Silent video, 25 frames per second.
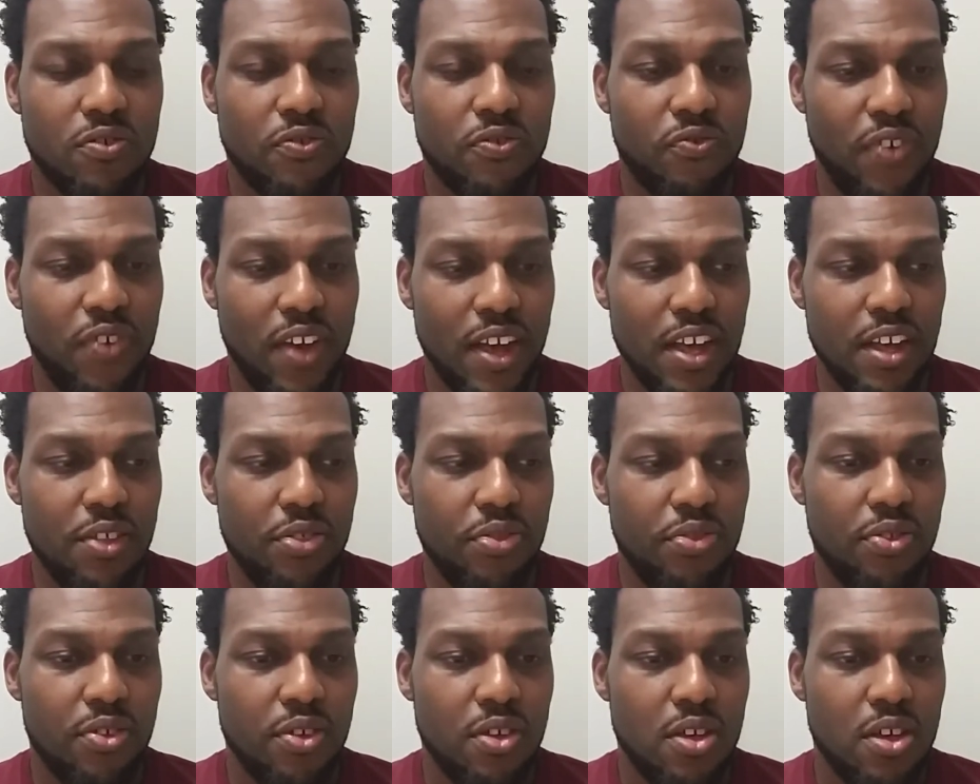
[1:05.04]

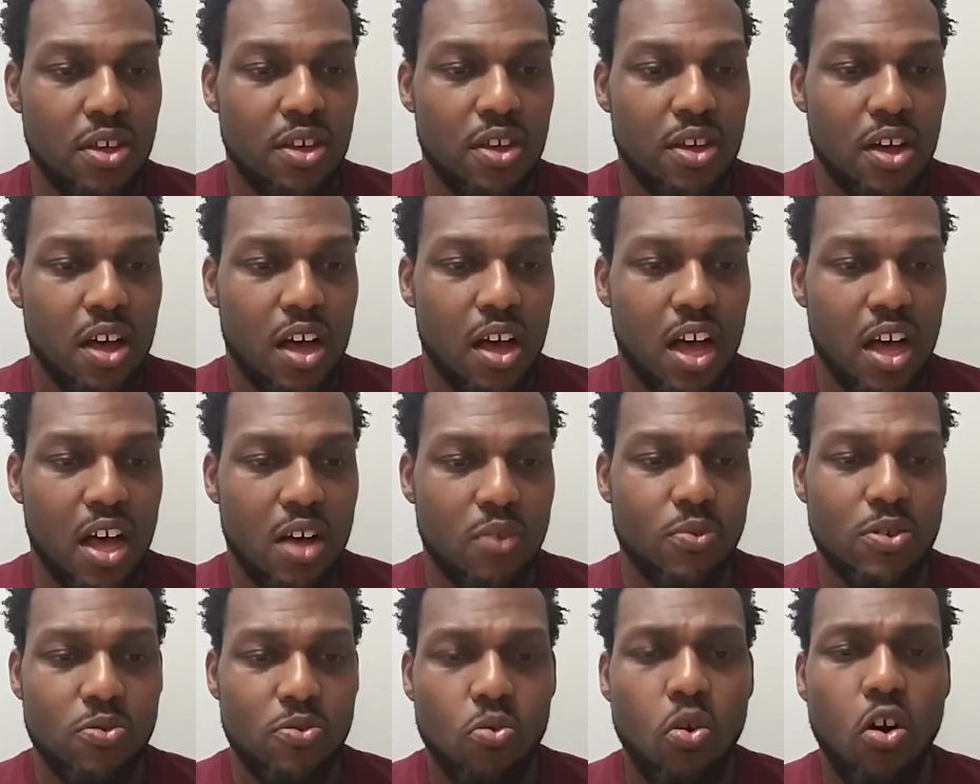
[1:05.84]
faith,
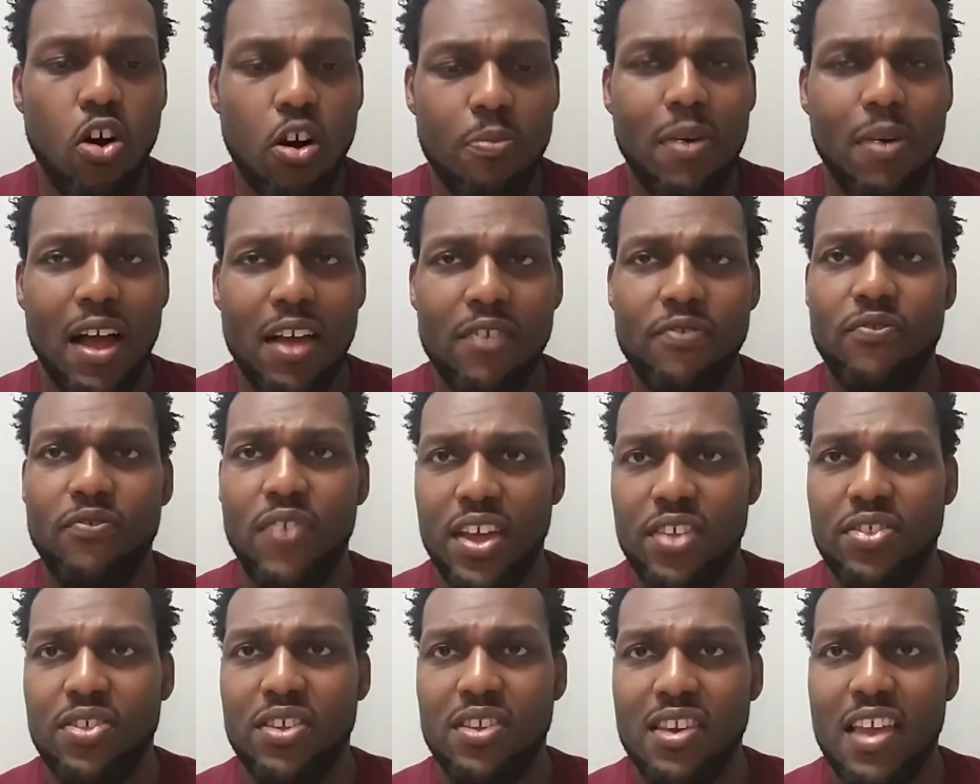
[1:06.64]
we walk by
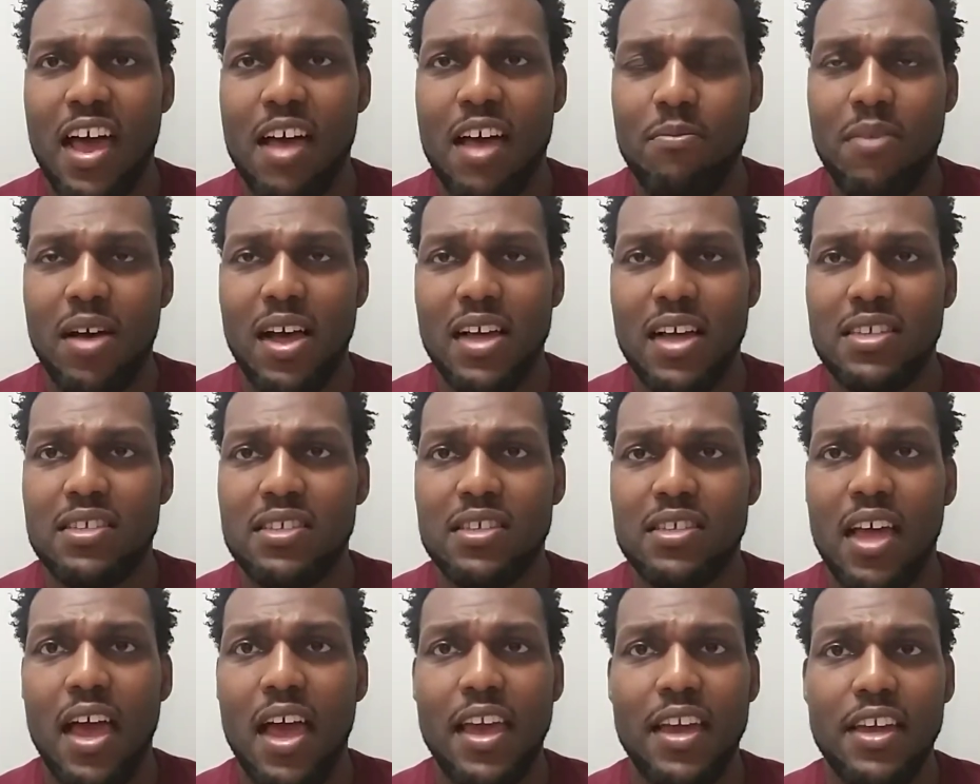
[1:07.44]
faith and not by
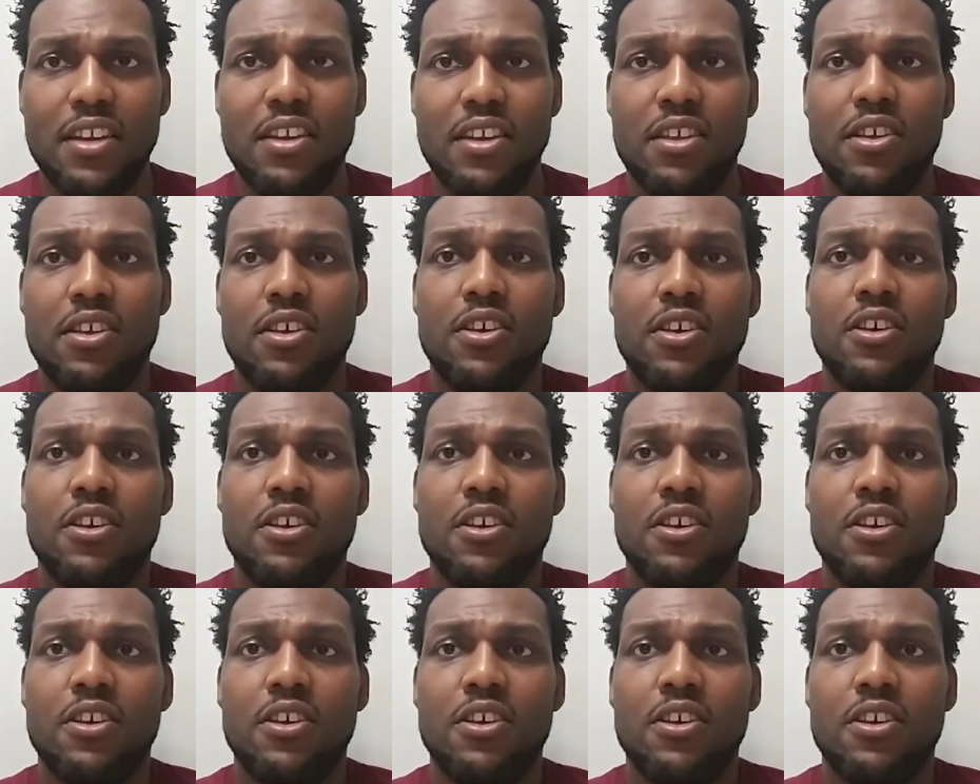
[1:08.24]
sight.